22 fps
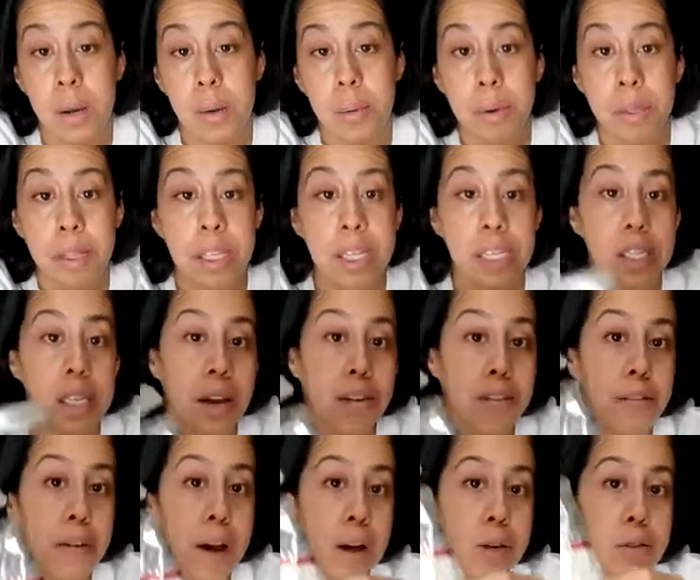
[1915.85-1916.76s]
But this
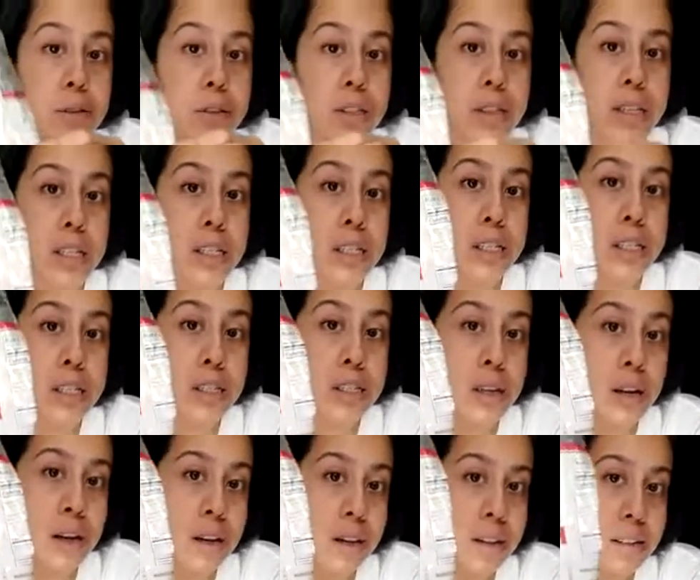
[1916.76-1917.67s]
I found, this is
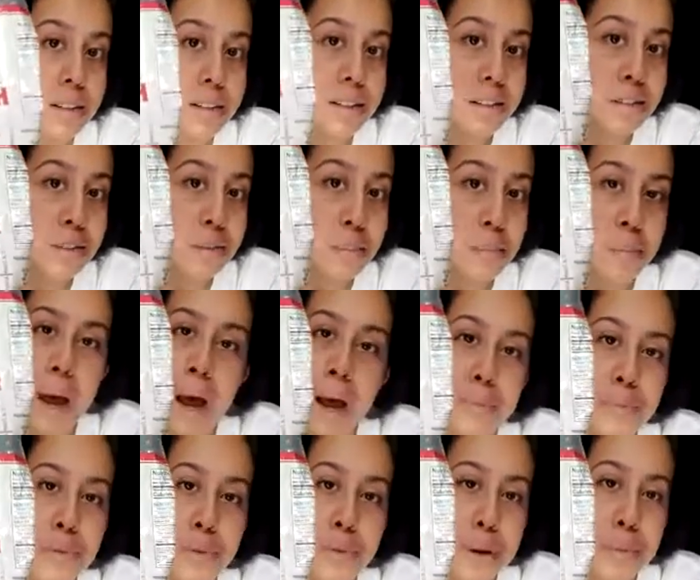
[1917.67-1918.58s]

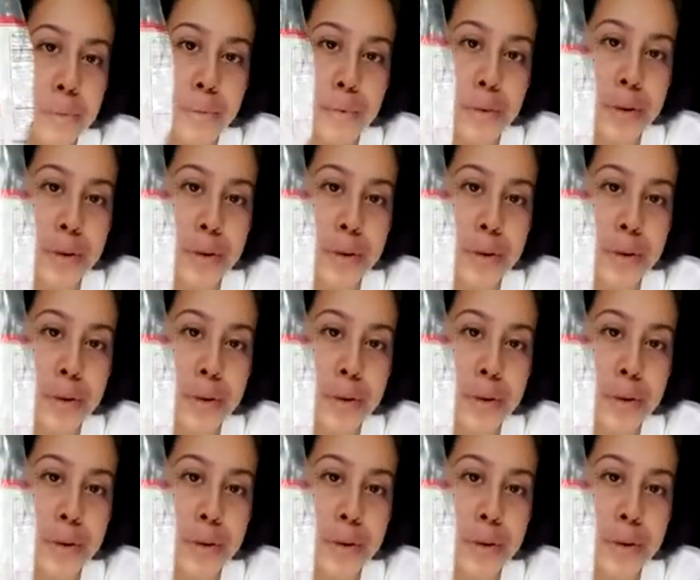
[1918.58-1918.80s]
Bob's Rib,